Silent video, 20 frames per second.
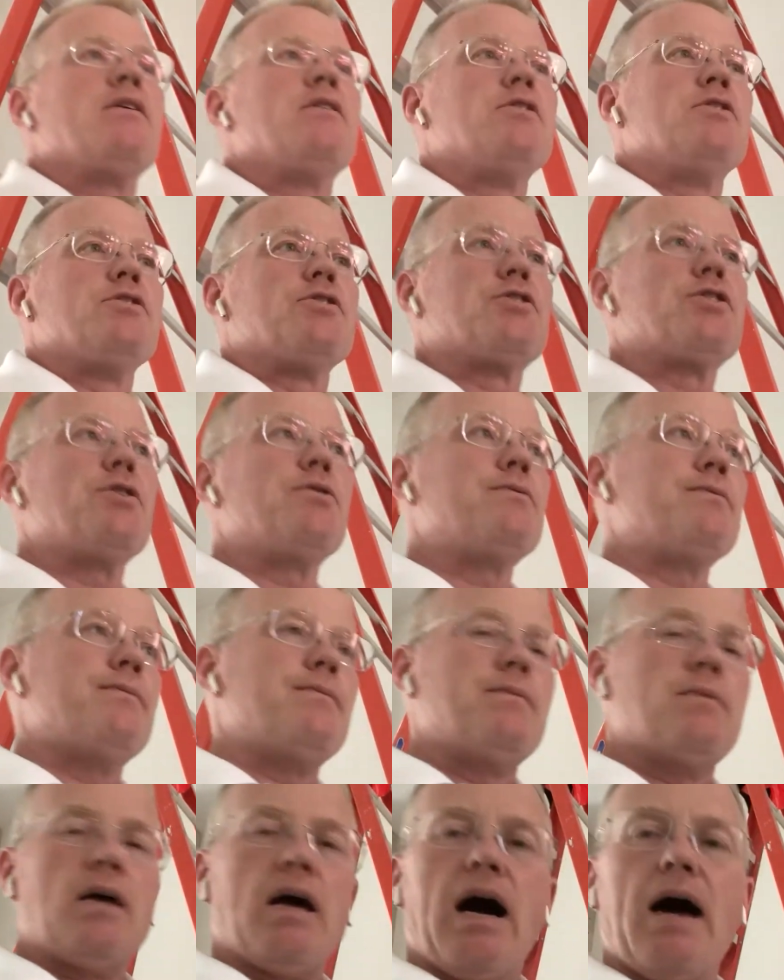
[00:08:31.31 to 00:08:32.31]
So
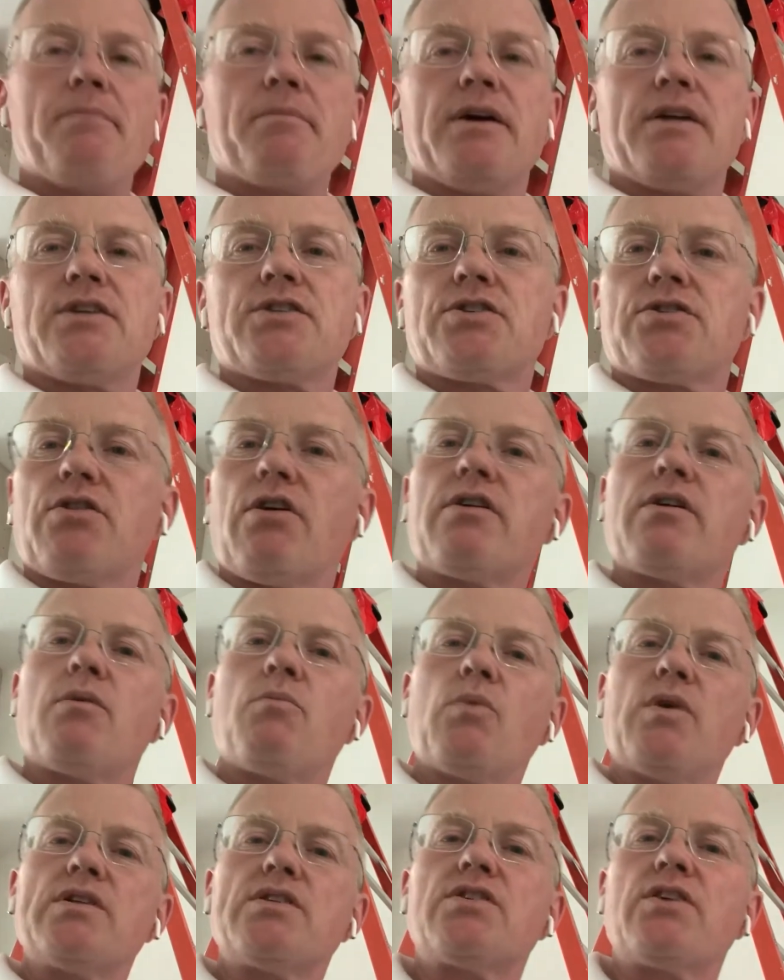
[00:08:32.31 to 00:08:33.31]
I'm going to start on
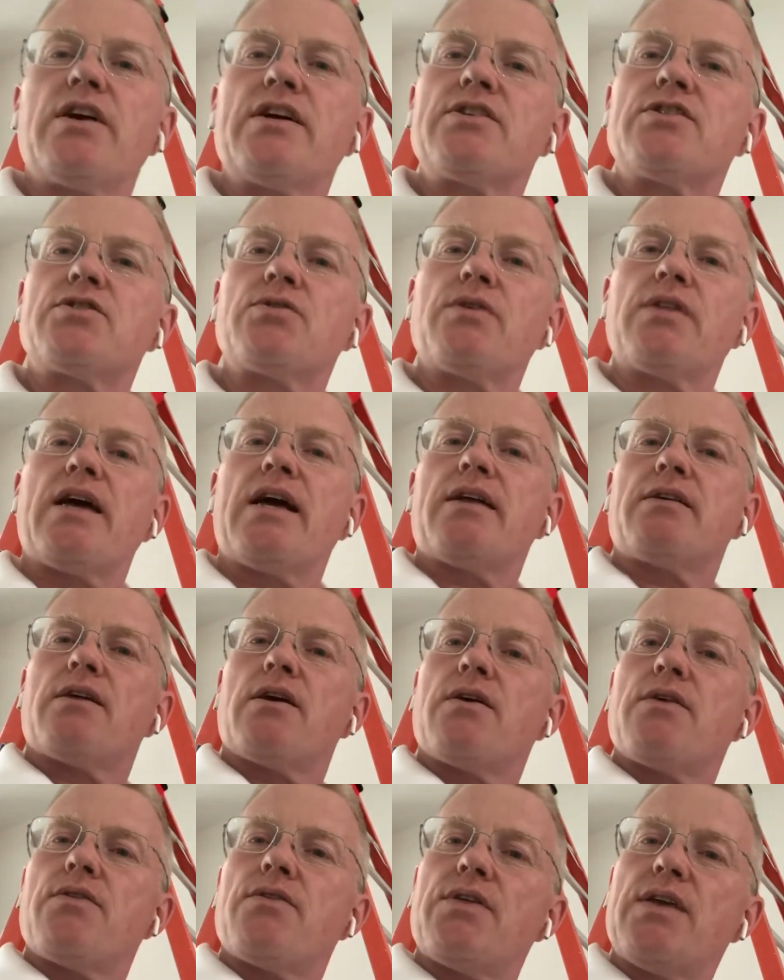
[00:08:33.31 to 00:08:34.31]
one side so
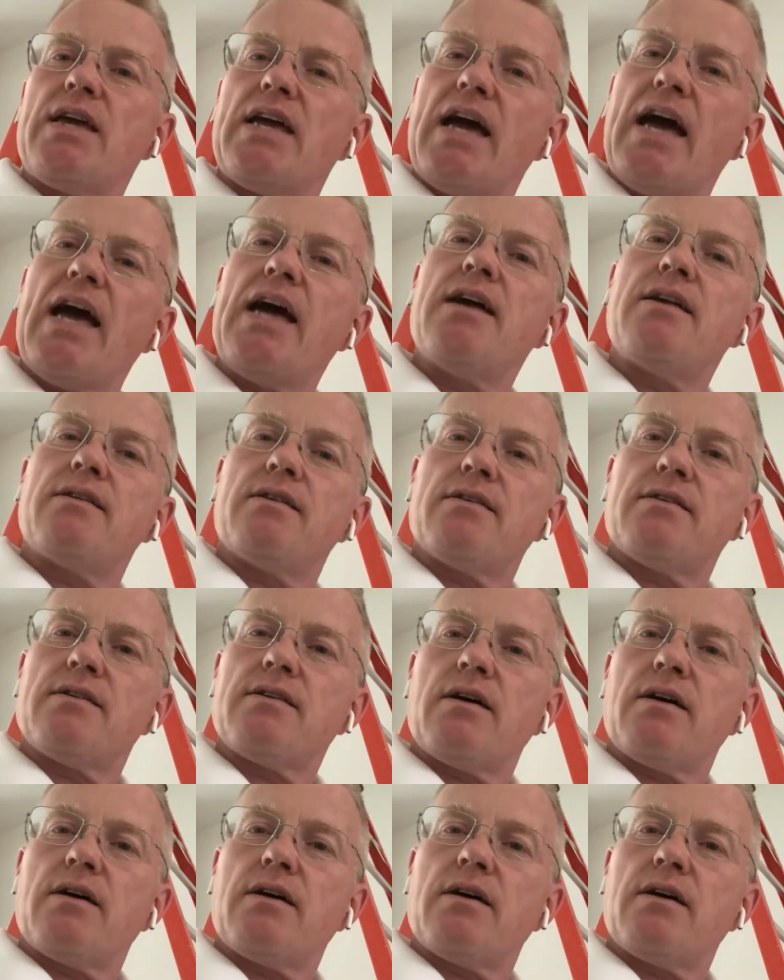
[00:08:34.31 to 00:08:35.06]
that the end